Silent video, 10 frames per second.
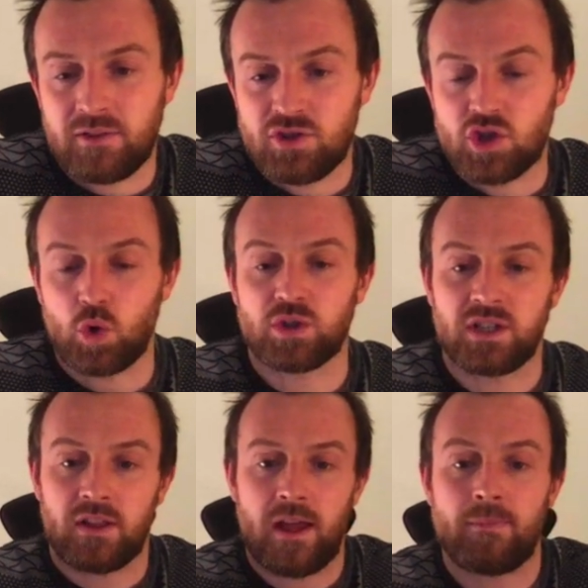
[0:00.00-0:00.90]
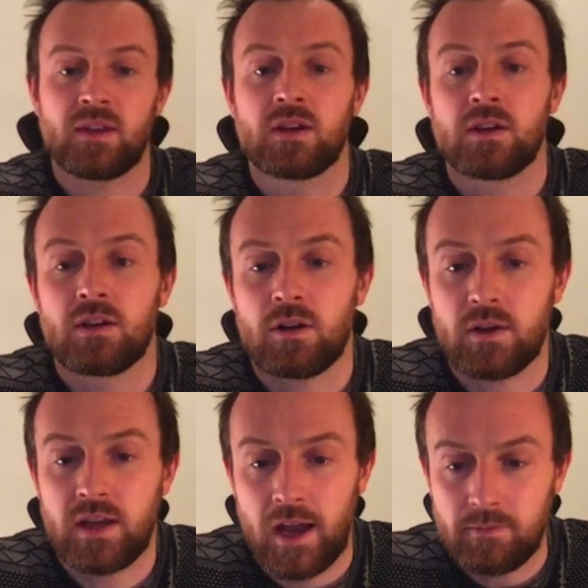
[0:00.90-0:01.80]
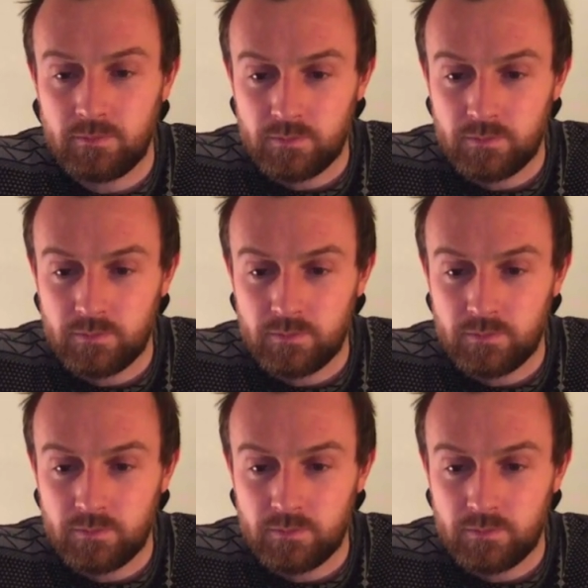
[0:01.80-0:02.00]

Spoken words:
I've just shortened it there. Okay.